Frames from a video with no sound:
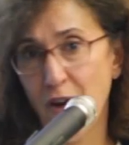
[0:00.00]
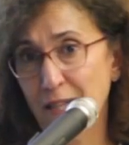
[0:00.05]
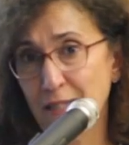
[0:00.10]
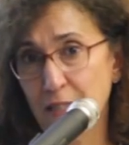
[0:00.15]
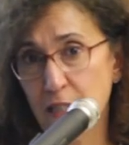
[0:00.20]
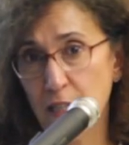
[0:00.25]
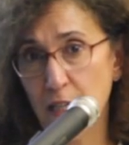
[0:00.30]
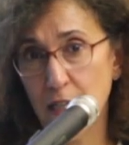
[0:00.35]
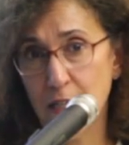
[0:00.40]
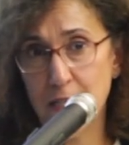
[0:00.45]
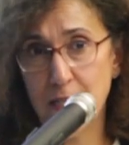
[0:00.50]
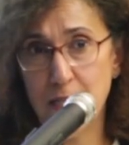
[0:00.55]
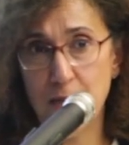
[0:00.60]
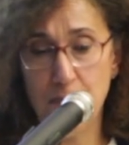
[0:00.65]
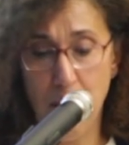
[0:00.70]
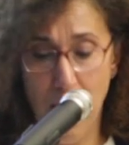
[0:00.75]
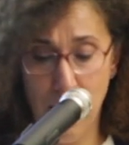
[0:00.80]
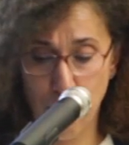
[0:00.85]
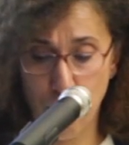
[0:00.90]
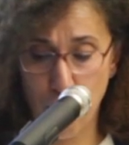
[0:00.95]

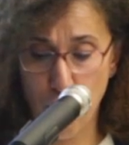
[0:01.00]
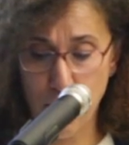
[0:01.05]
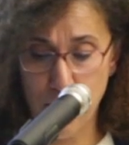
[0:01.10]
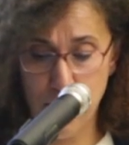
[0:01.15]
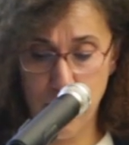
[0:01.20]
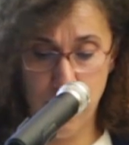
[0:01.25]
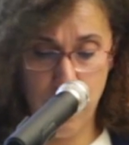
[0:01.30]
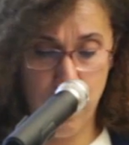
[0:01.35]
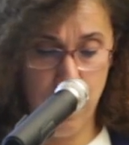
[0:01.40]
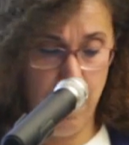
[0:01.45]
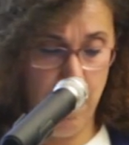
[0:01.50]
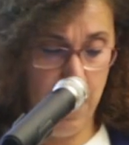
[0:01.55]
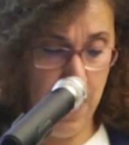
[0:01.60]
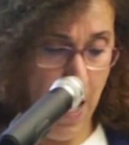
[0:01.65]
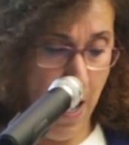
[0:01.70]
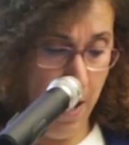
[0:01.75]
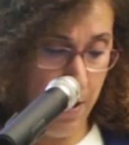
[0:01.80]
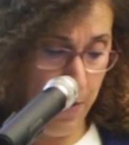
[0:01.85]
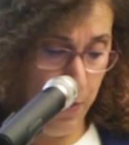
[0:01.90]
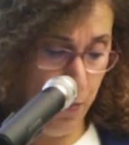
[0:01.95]
radicalism across the
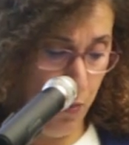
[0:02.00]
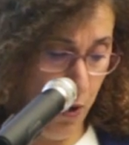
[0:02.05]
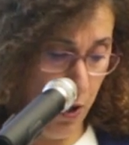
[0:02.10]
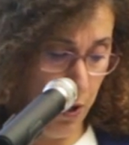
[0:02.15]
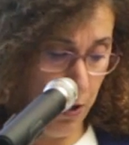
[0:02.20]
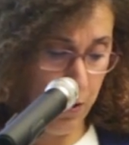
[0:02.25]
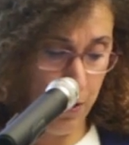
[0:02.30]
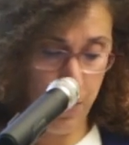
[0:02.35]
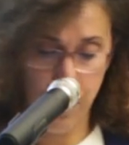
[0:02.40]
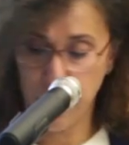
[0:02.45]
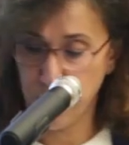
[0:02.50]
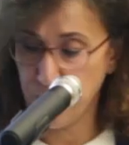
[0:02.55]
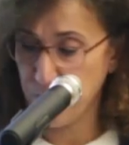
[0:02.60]
Arab world.